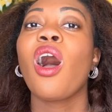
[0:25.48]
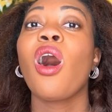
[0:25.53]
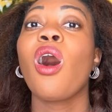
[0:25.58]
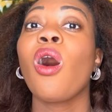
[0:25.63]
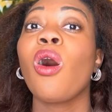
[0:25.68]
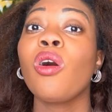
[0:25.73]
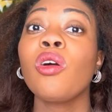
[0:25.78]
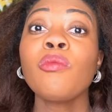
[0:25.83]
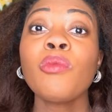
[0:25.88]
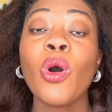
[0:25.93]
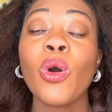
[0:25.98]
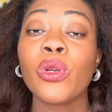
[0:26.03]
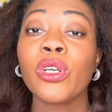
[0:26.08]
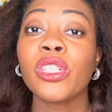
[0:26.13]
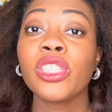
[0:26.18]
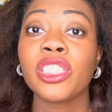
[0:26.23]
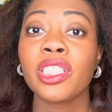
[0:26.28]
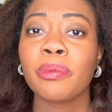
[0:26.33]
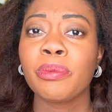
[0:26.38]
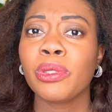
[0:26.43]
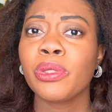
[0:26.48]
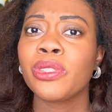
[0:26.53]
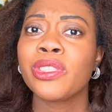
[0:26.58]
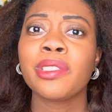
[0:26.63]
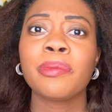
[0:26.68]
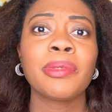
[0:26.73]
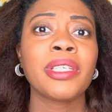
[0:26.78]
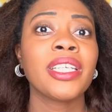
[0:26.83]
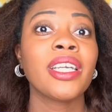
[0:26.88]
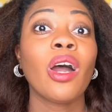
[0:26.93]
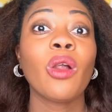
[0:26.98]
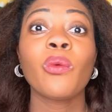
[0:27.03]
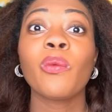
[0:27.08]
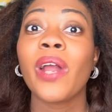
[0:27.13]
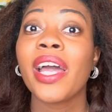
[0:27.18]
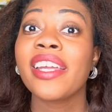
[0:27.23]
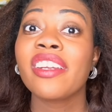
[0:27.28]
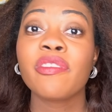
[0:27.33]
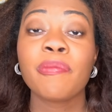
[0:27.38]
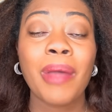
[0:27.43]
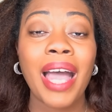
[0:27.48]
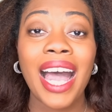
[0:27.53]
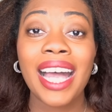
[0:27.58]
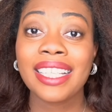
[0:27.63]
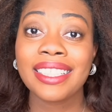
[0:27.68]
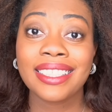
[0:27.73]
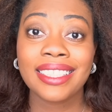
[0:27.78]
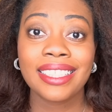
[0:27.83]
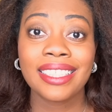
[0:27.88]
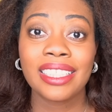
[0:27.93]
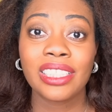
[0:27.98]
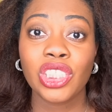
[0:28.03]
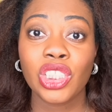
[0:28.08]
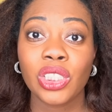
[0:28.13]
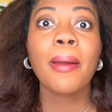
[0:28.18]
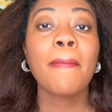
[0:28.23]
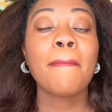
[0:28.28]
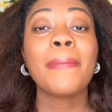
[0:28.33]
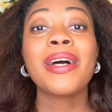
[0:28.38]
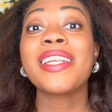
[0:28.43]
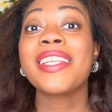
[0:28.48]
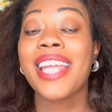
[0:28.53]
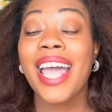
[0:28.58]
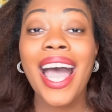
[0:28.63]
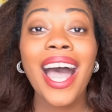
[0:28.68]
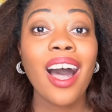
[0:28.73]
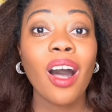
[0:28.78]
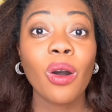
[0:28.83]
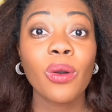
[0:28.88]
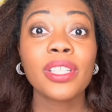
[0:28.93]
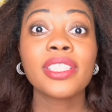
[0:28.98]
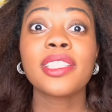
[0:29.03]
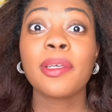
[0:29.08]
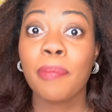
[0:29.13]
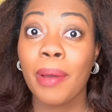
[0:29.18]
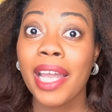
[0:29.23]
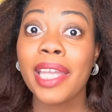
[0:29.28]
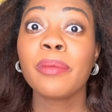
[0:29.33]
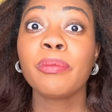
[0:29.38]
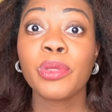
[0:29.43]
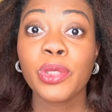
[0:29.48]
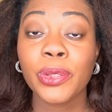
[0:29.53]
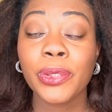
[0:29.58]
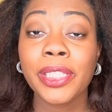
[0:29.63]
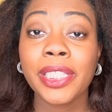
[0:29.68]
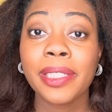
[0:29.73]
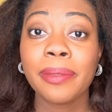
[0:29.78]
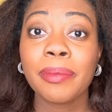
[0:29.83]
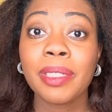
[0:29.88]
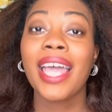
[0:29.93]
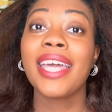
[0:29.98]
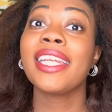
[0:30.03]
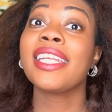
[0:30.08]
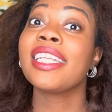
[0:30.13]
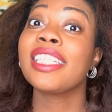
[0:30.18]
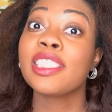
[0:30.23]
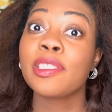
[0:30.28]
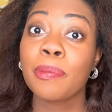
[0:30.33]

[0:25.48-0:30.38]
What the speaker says: Home ownership used to be a rite of passage, but now it's a pipe dream. And in its